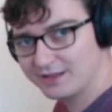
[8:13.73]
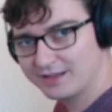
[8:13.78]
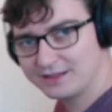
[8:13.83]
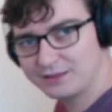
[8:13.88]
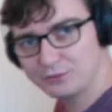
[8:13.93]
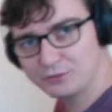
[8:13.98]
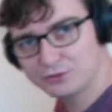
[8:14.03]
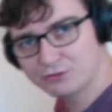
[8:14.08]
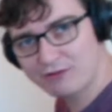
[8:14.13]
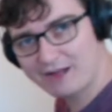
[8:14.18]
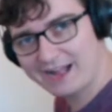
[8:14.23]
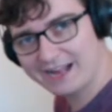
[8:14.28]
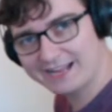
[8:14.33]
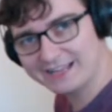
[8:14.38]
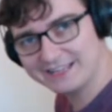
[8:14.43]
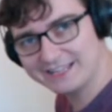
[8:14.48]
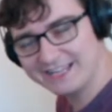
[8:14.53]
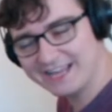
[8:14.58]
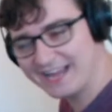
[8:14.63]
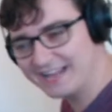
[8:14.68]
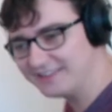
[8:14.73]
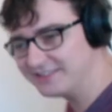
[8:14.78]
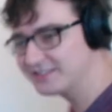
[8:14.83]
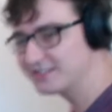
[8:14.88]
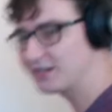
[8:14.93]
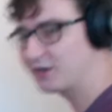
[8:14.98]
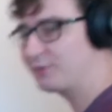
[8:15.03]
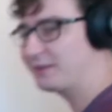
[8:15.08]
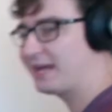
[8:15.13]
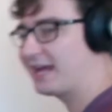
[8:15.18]
Little drag at the end.
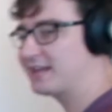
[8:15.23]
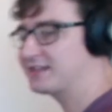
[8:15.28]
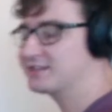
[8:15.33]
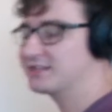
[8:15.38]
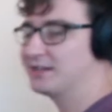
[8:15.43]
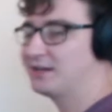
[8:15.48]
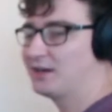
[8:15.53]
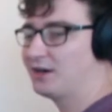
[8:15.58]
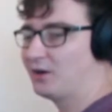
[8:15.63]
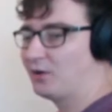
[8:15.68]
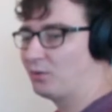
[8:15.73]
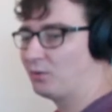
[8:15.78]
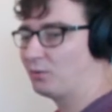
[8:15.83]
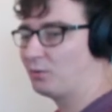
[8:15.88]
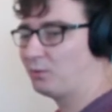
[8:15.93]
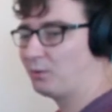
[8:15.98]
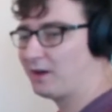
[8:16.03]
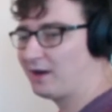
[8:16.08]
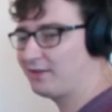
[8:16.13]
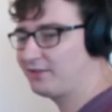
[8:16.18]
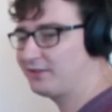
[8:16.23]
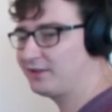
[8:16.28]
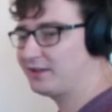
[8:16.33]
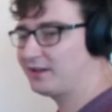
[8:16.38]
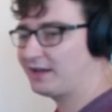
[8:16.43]
So we get one